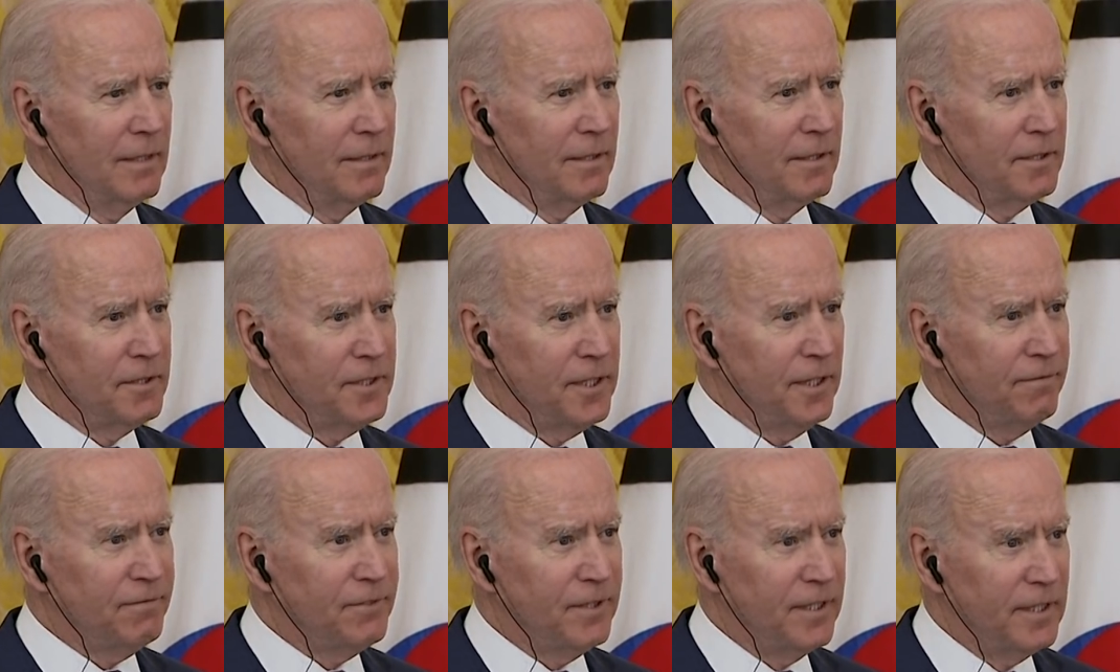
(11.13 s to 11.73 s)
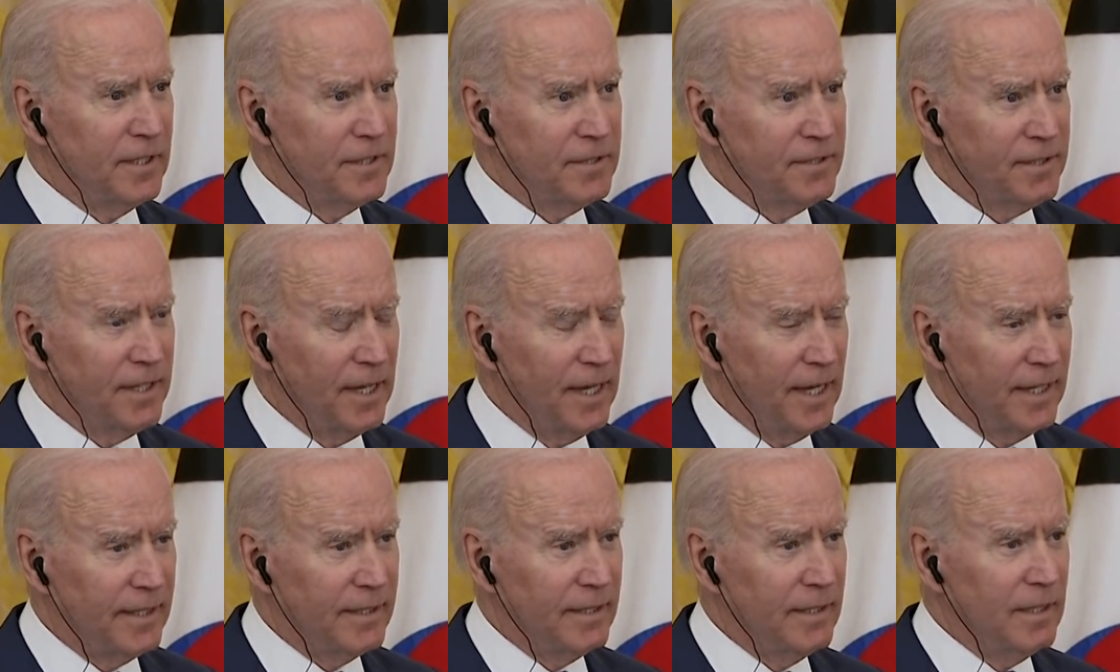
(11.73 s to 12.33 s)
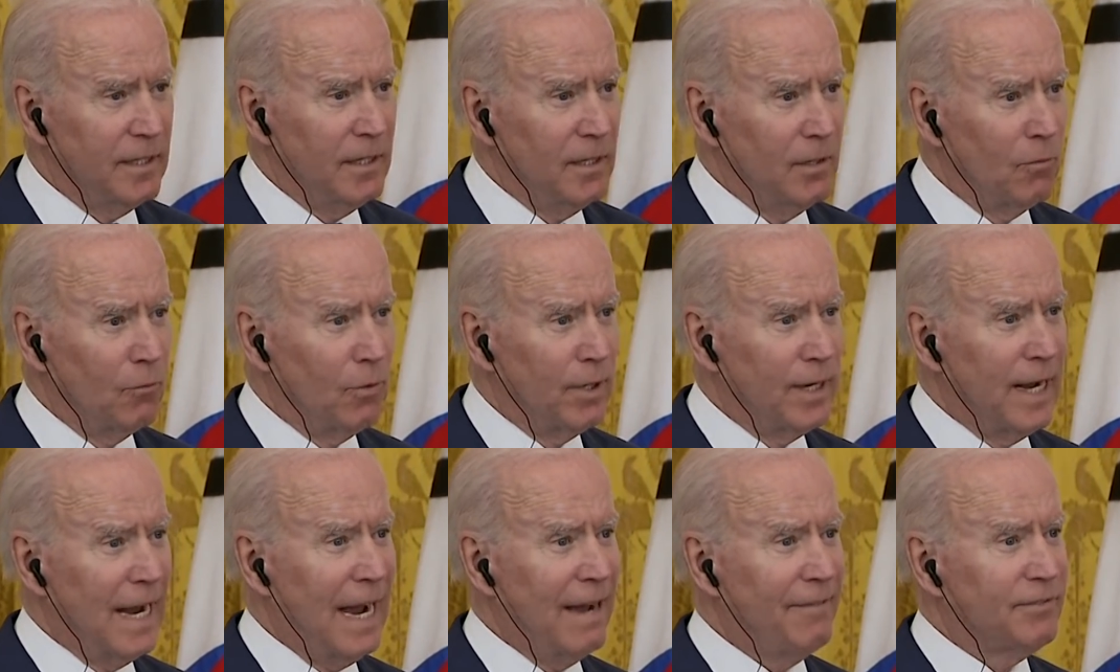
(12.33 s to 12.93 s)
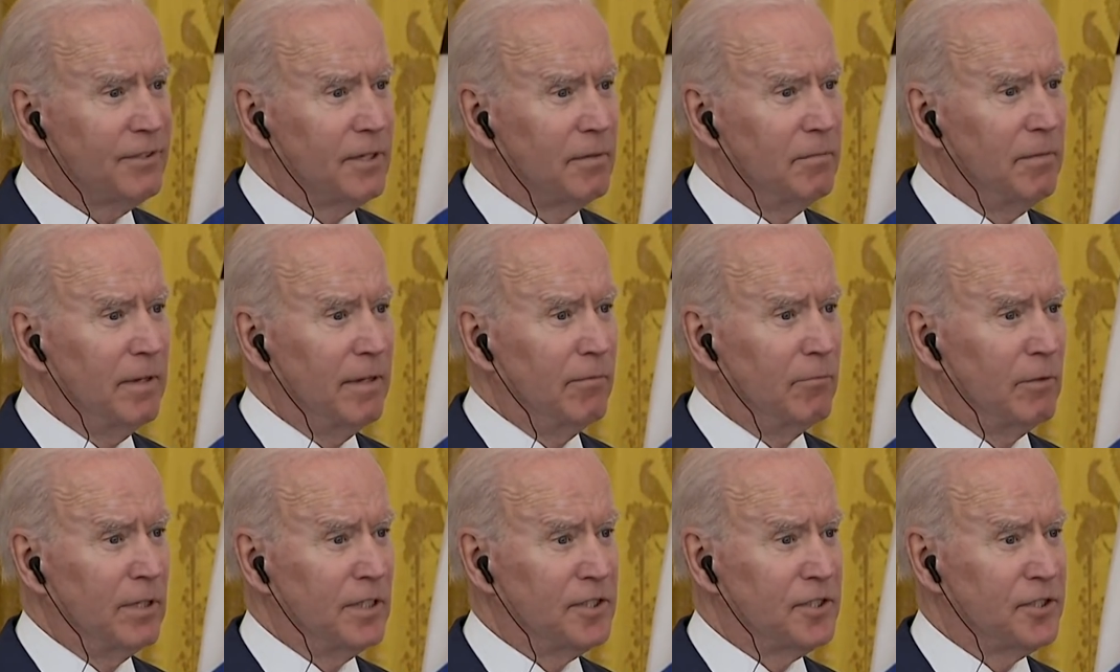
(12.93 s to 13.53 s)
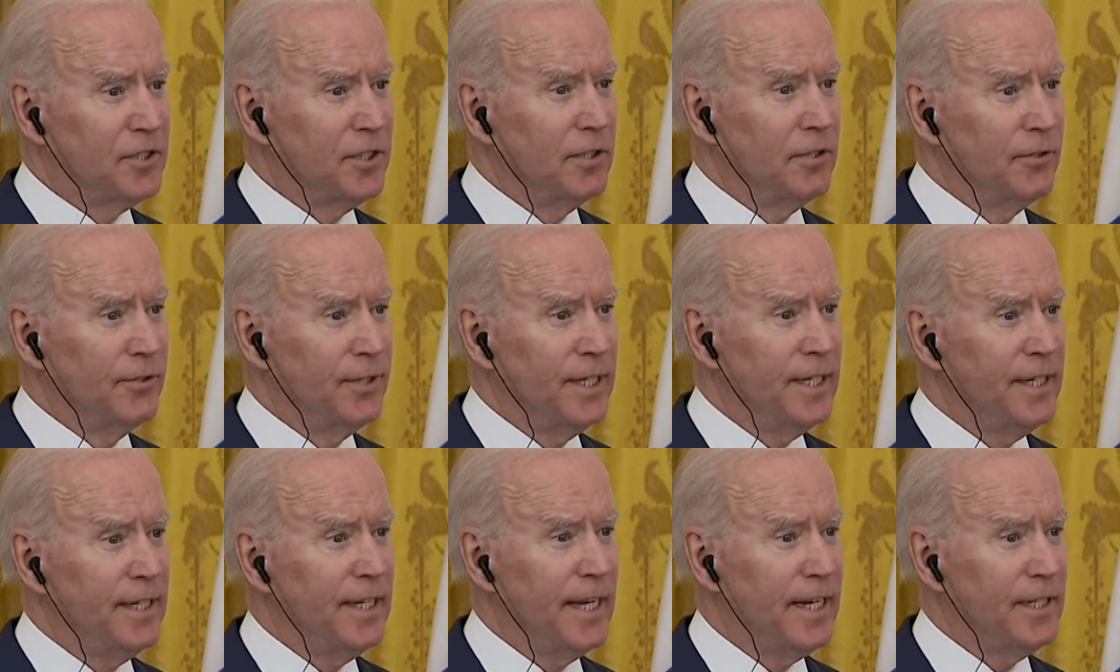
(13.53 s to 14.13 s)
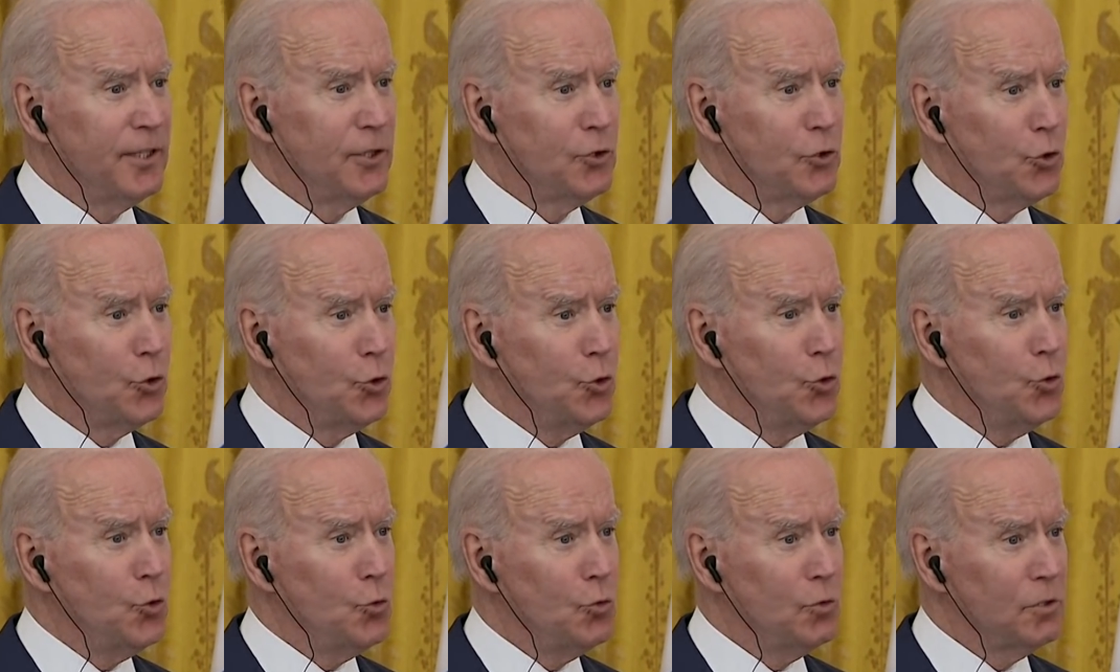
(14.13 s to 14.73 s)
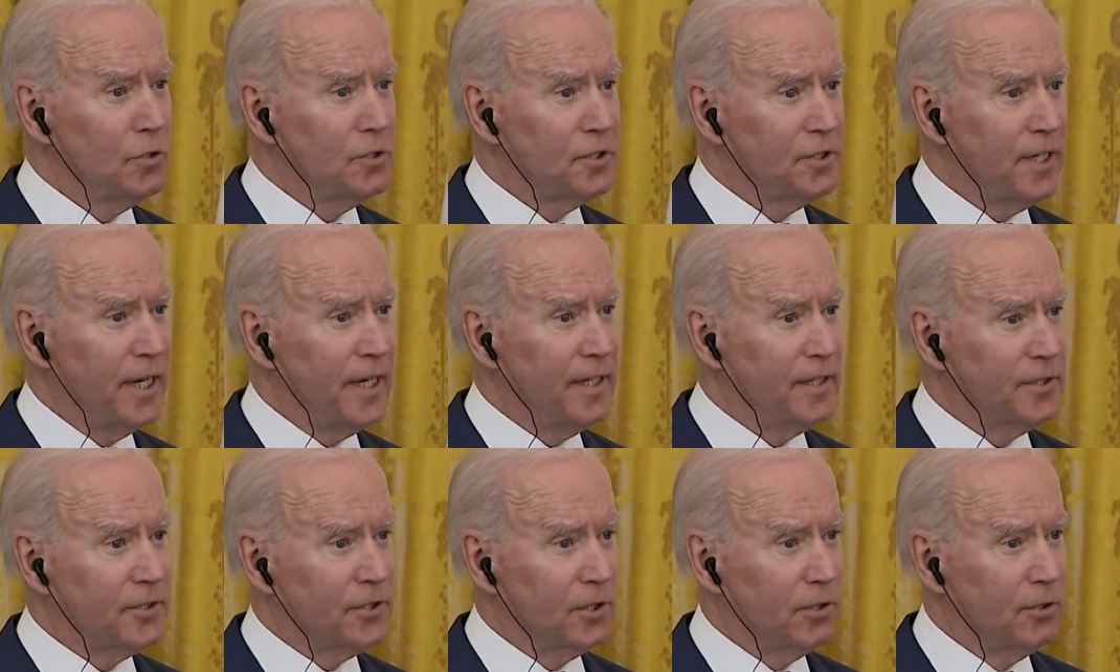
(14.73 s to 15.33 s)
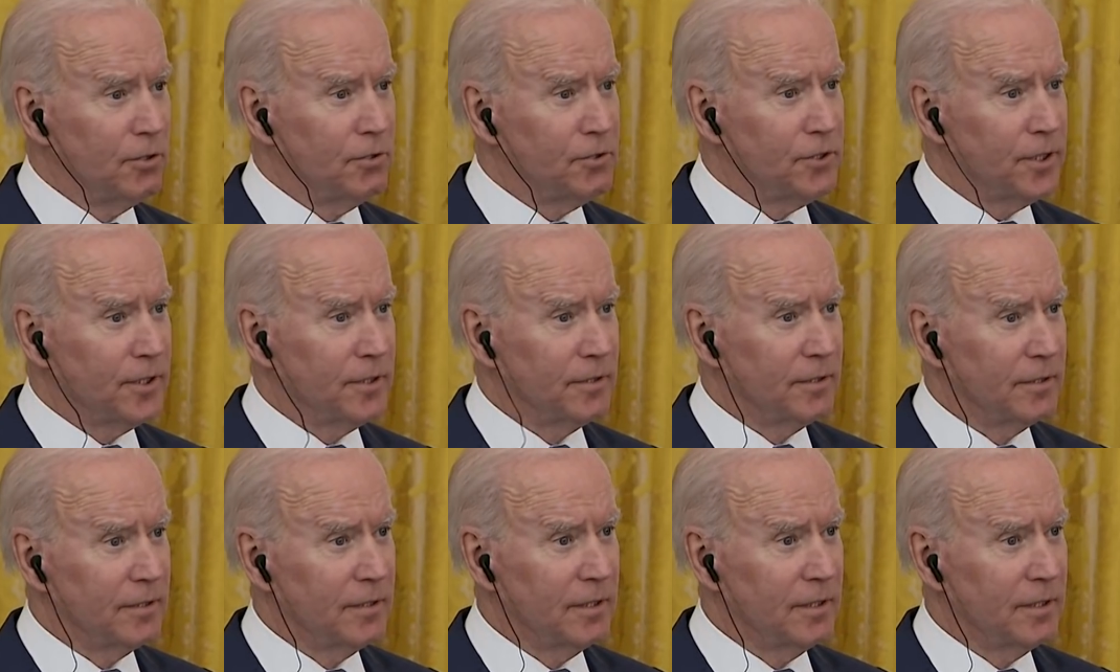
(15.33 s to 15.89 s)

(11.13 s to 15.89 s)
The shift is that we still need a two-state solution.